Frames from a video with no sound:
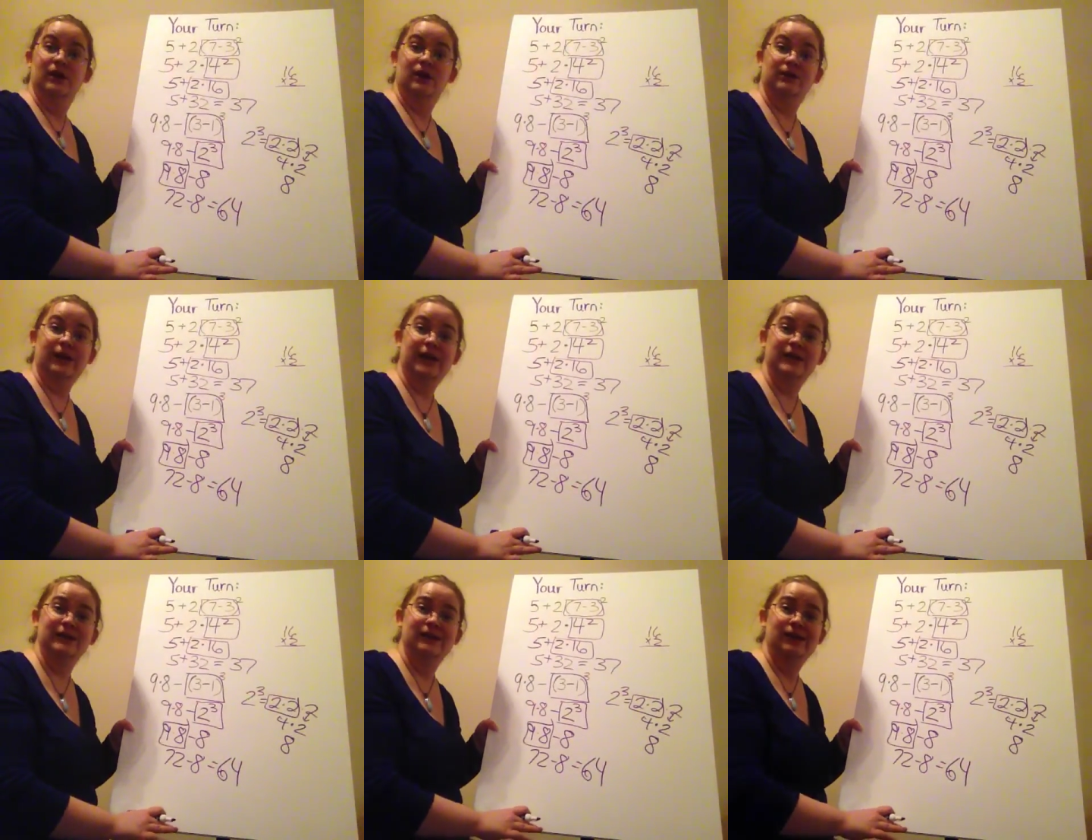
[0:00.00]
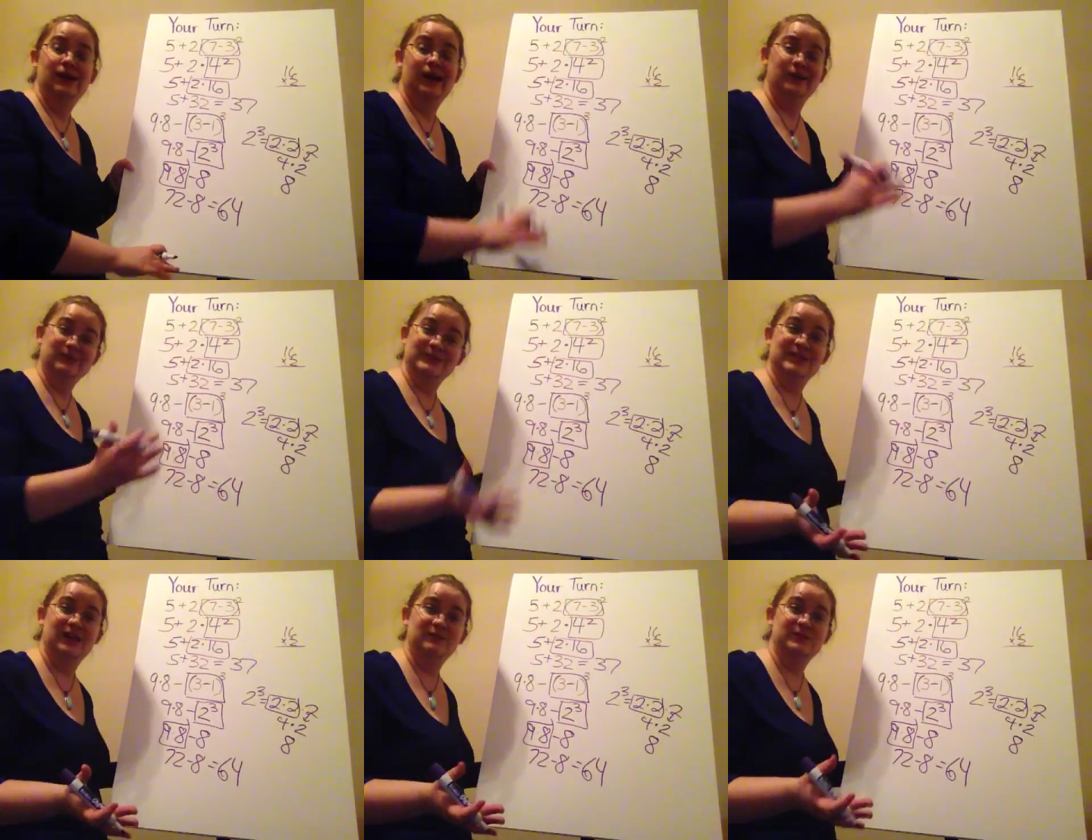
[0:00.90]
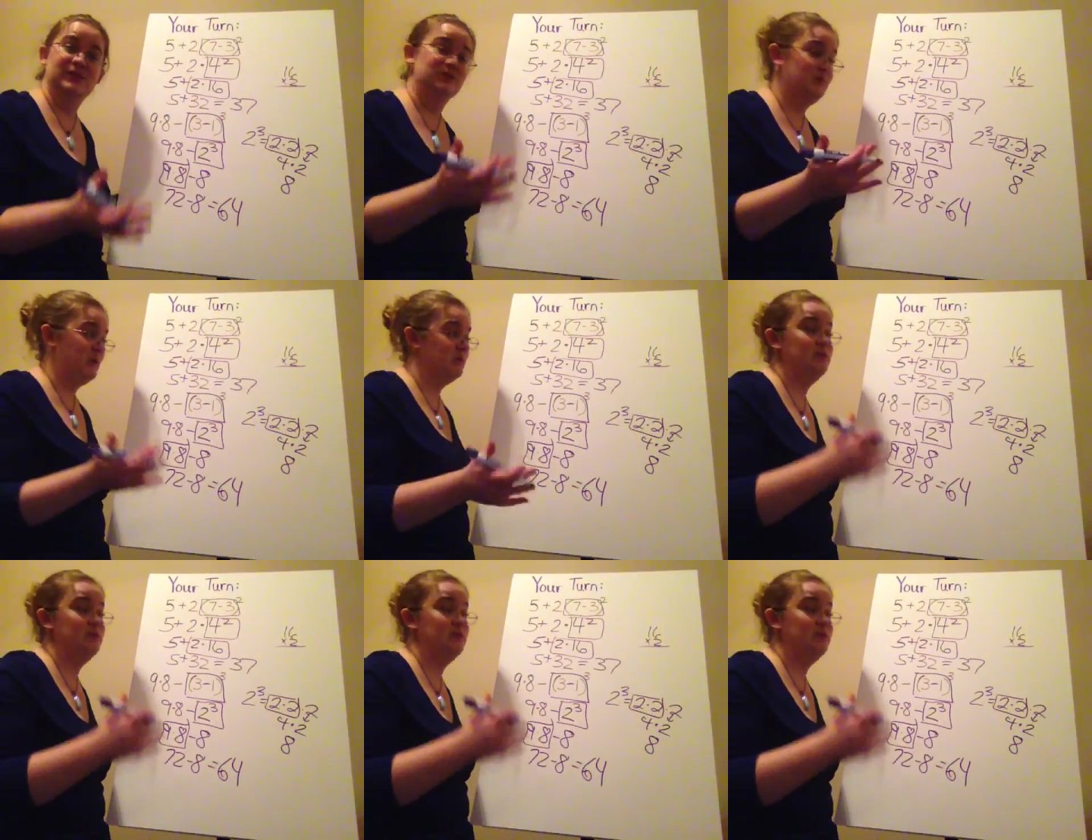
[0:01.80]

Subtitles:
Alright. I hope this helps, and remember,